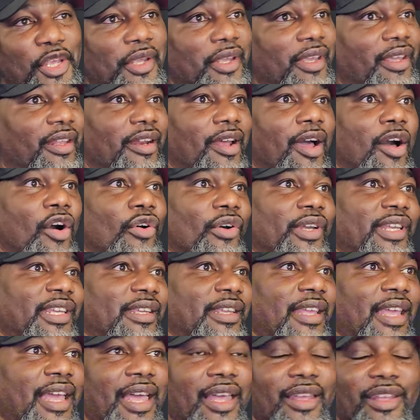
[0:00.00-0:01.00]
And all he
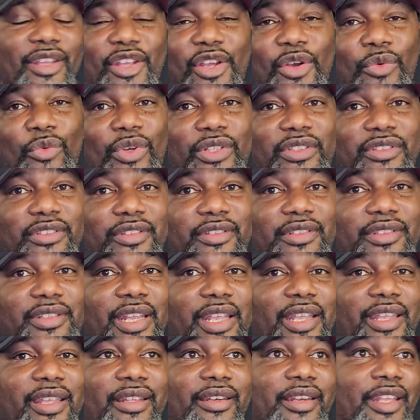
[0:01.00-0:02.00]
got was a
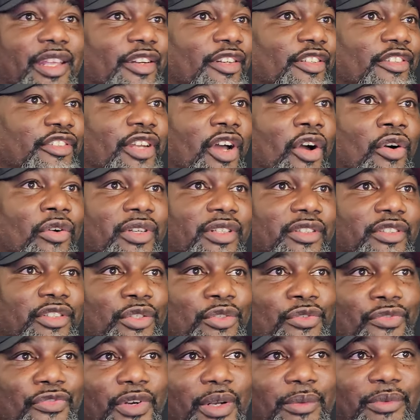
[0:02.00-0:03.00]
ticket and a talking
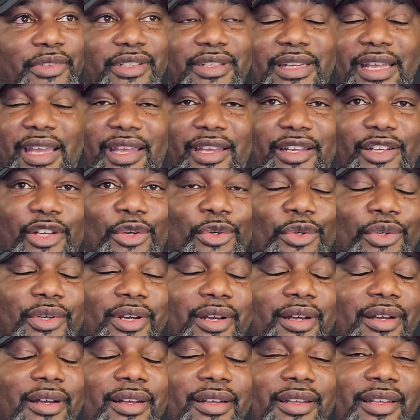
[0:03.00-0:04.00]
to from the
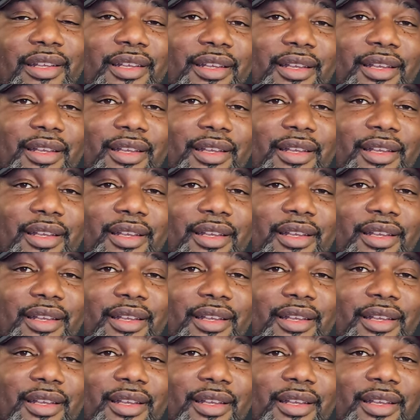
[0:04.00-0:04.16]
daggone,